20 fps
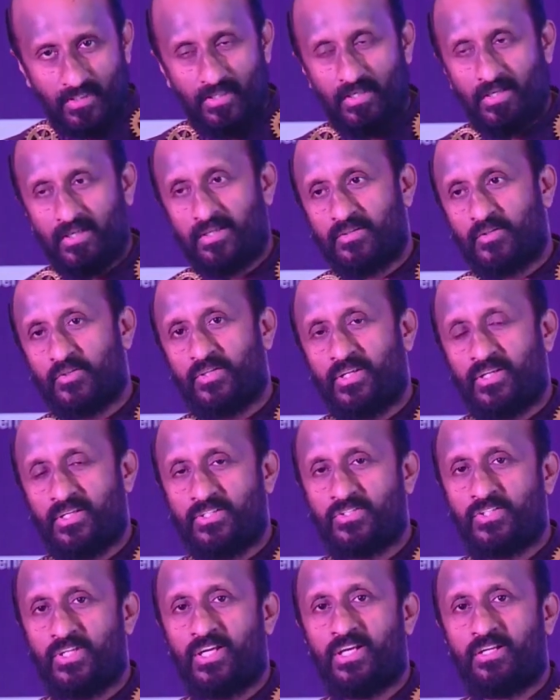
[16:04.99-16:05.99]

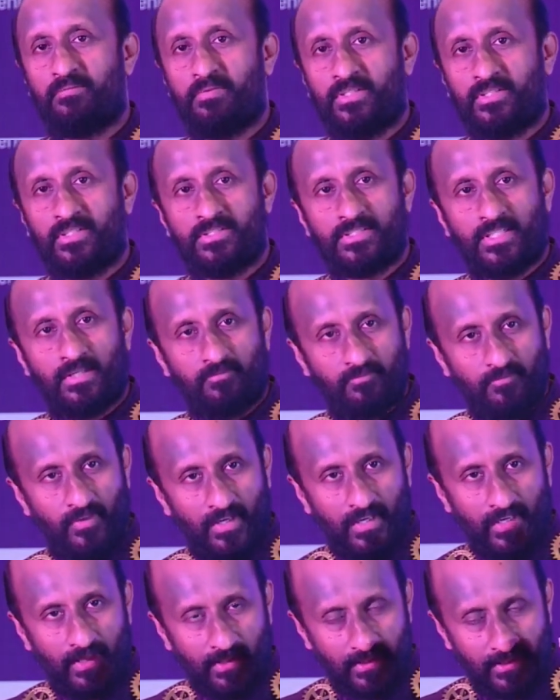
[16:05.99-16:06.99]
Rotarian Shekhar Mehta Sahab,
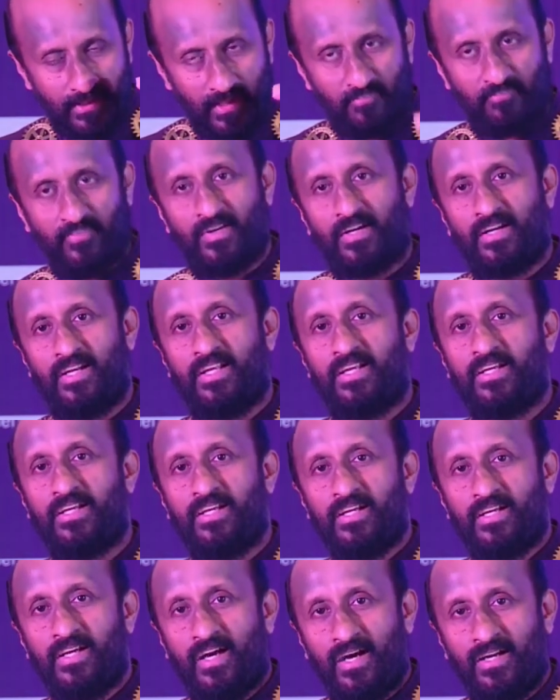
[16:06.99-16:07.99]
will definitely
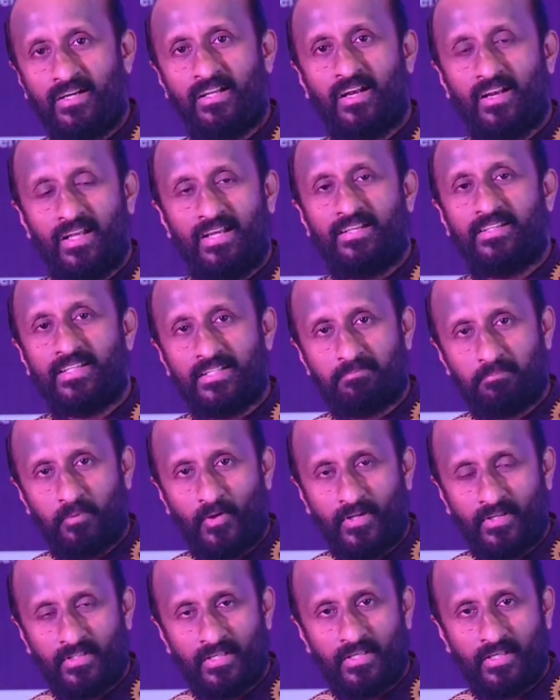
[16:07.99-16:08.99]
underline that
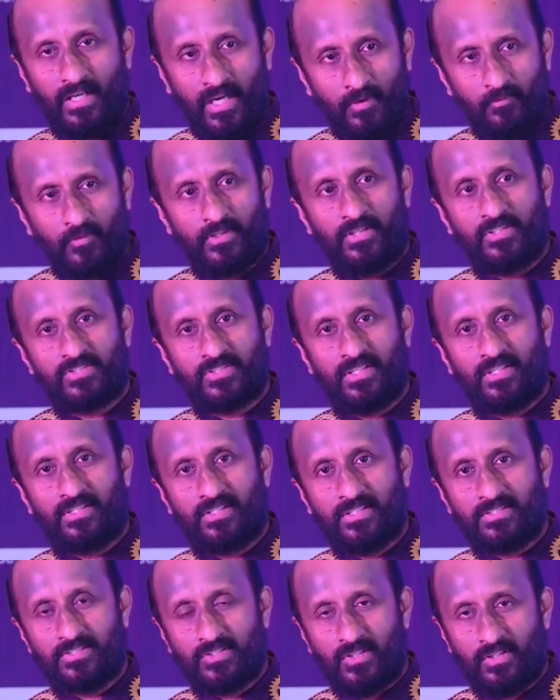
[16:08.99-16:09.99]
point that our
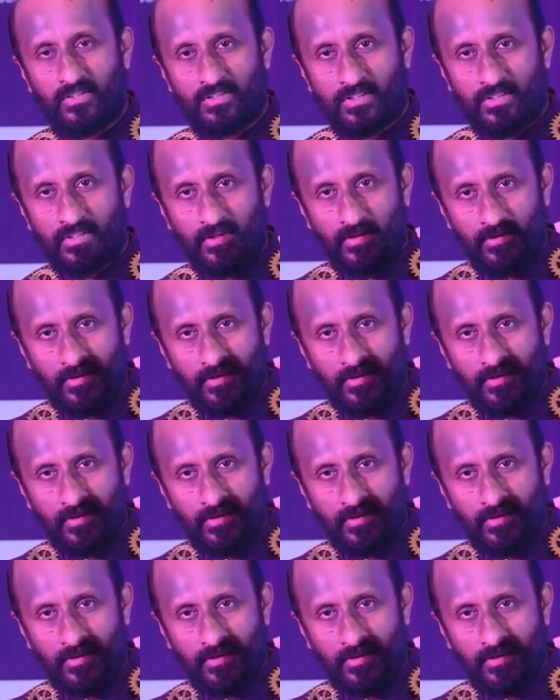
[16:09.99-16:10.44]
district has got,